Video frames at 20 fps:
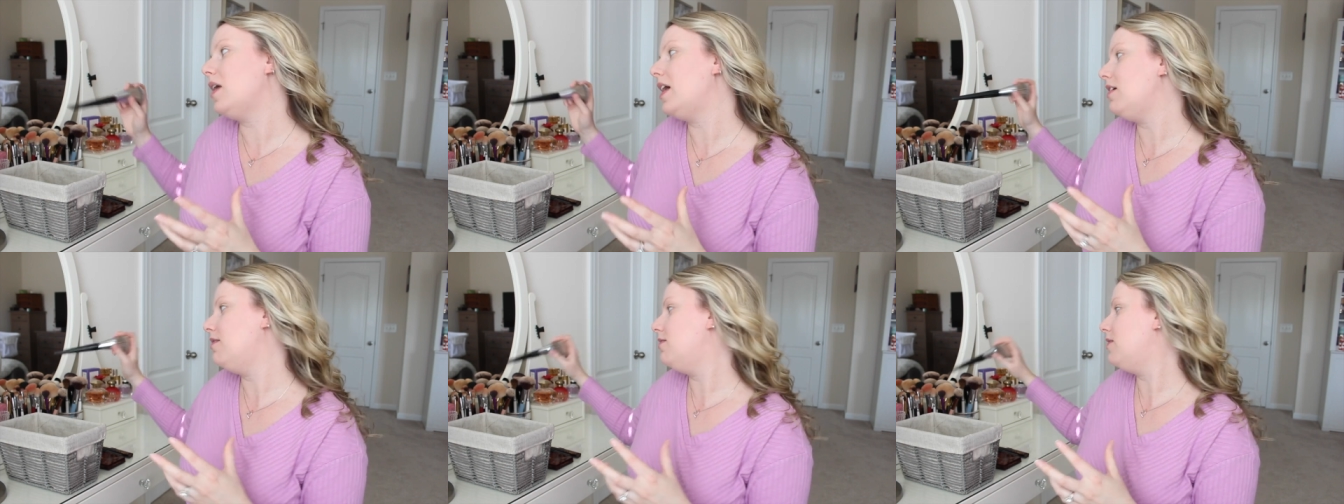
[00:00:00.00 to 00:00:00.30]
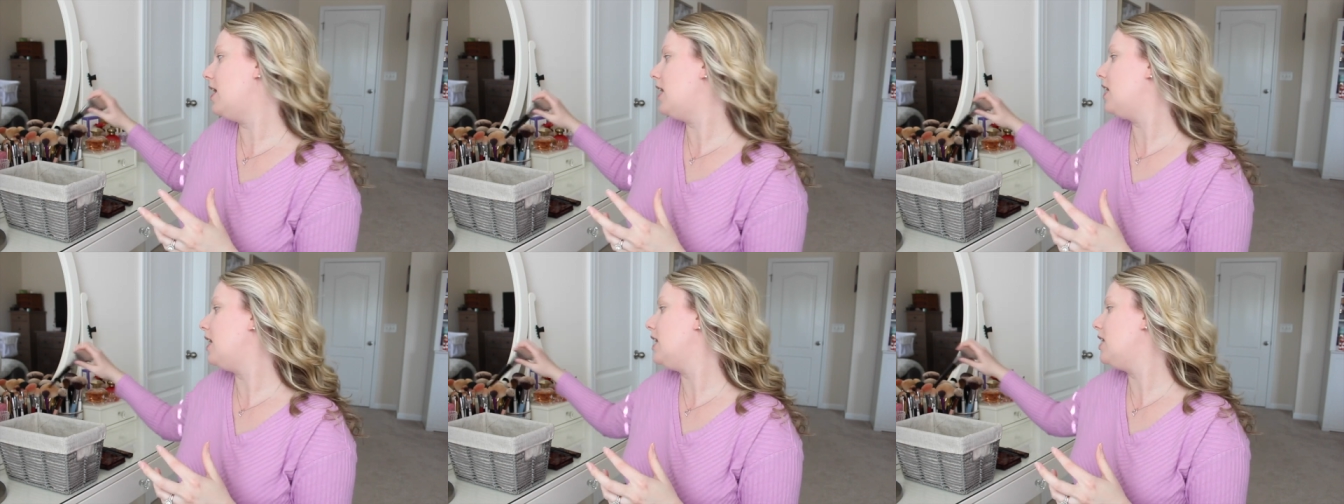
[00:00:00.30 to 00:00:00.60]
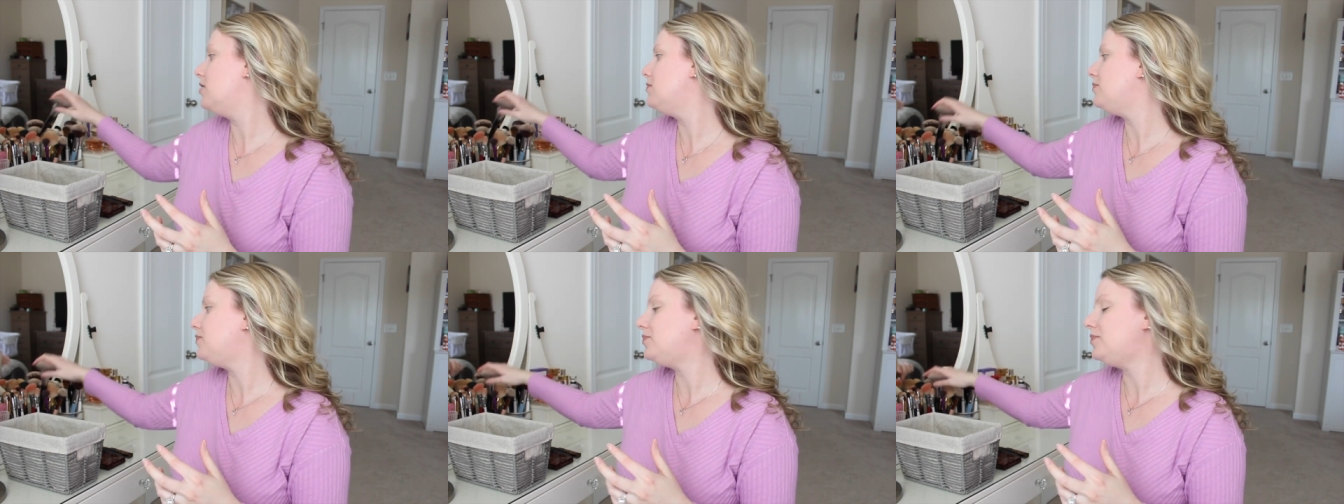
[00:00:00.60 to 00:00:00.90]
a
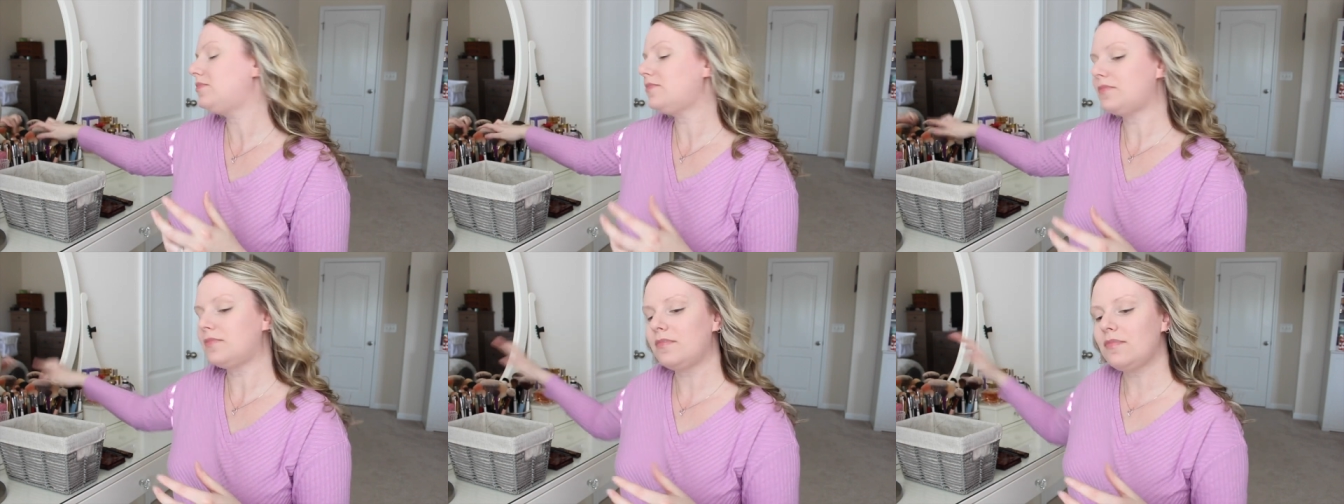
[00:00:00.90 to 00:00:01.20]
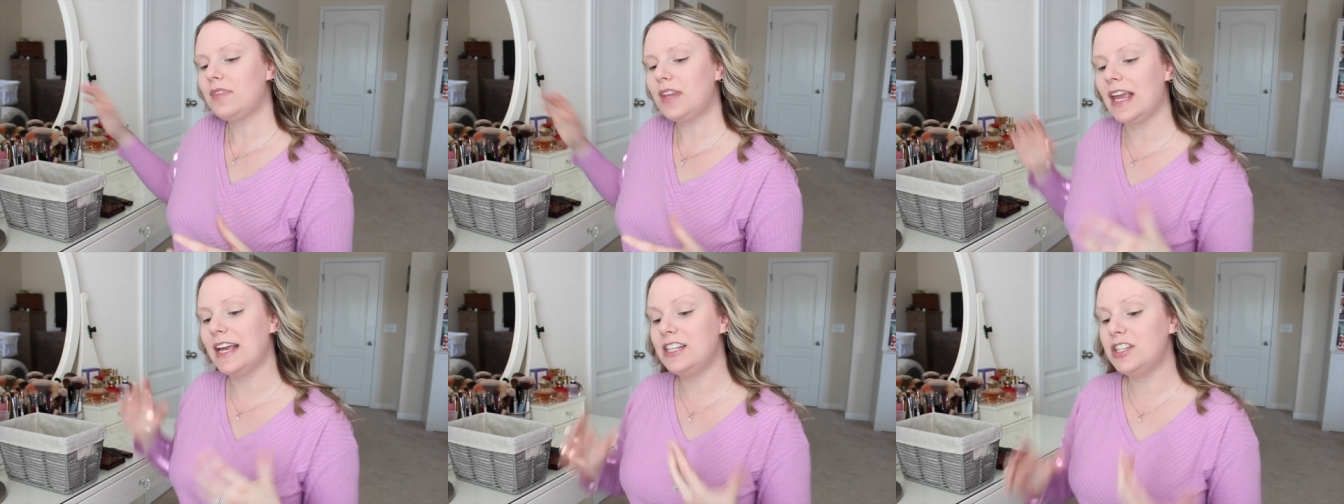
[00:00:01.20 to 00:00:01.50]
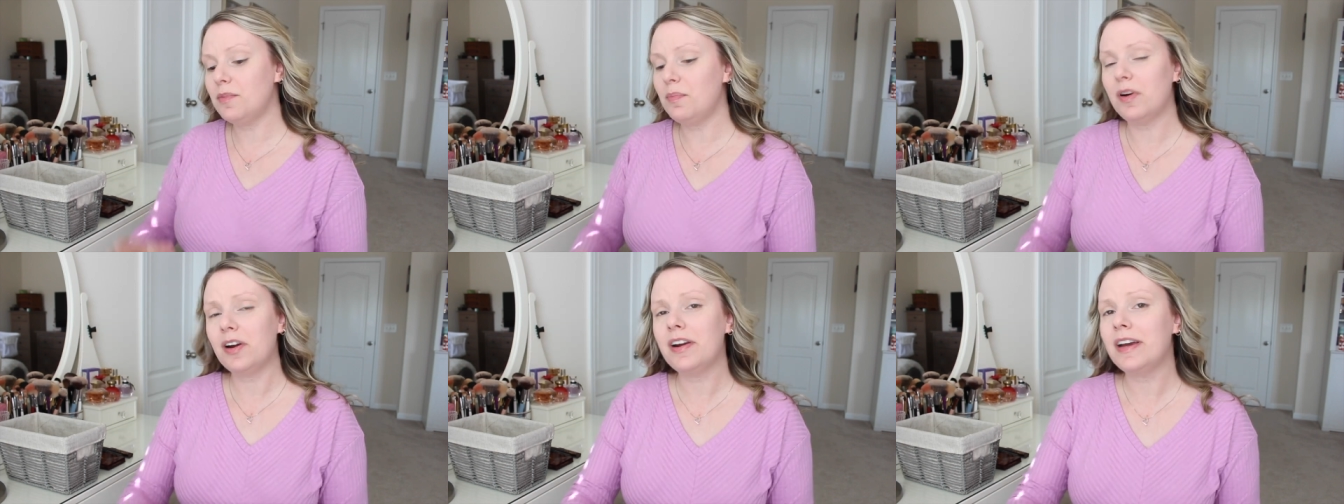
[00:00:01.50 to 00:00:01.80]
very,
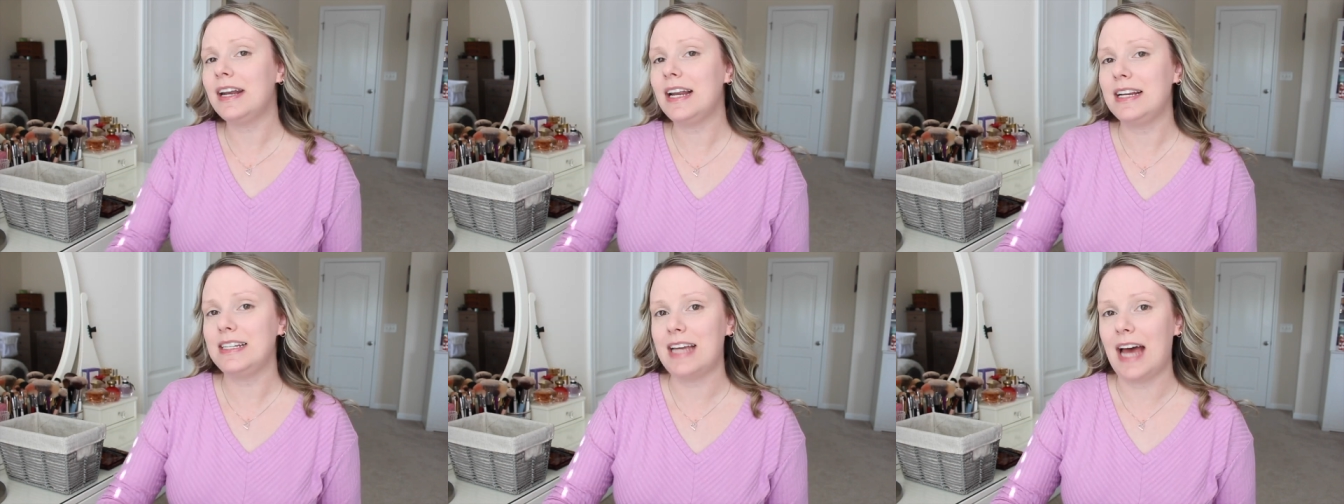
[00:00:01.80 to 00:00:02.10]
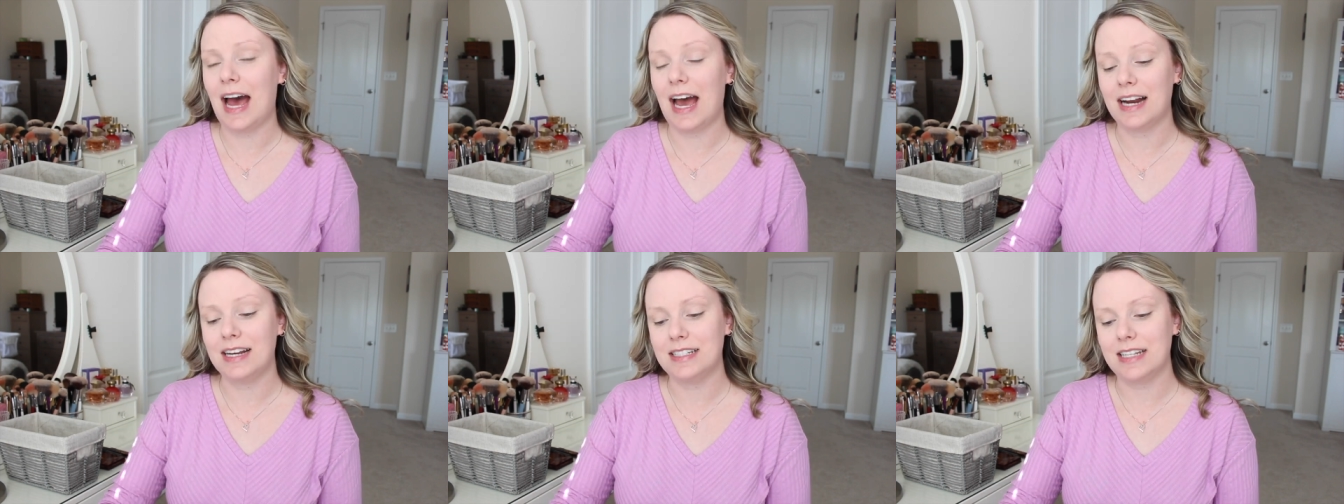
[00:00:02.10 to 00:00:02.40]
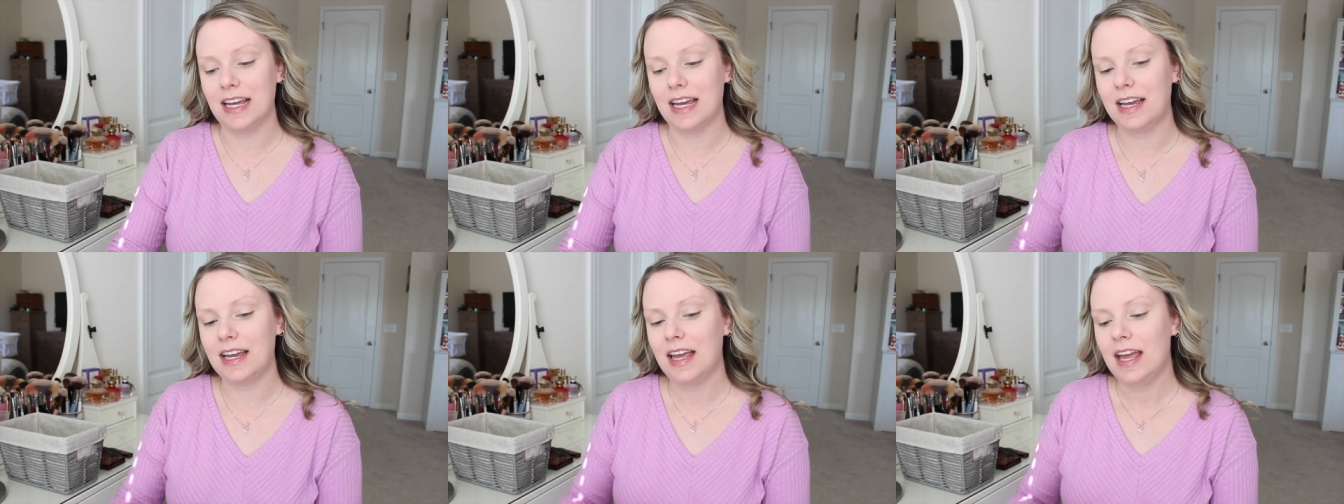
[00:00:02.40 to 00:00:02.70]
it's a marketing
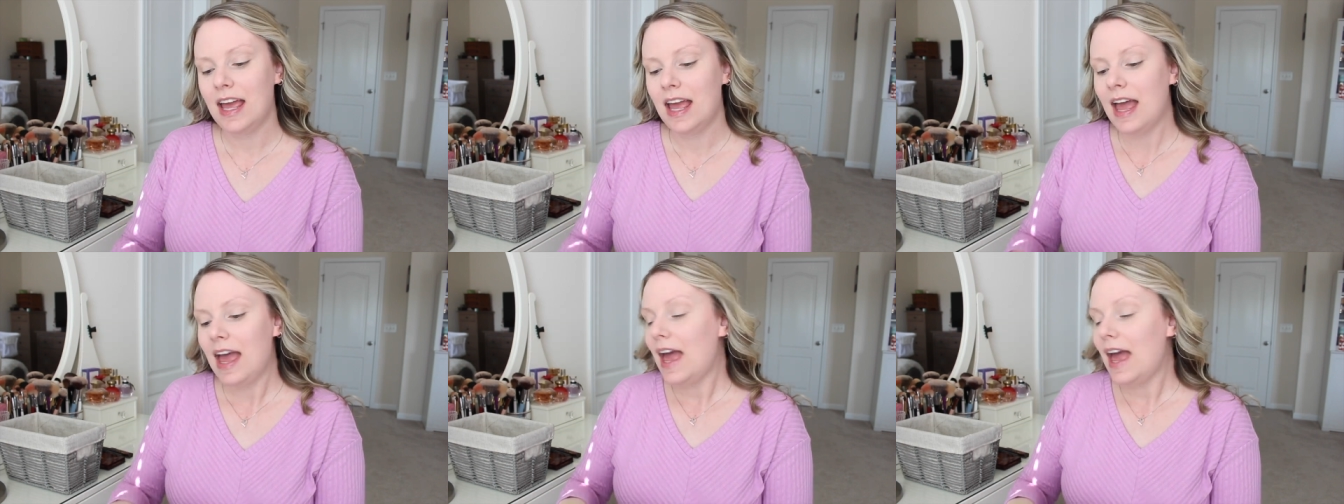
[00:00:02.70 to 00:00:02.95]
tactic.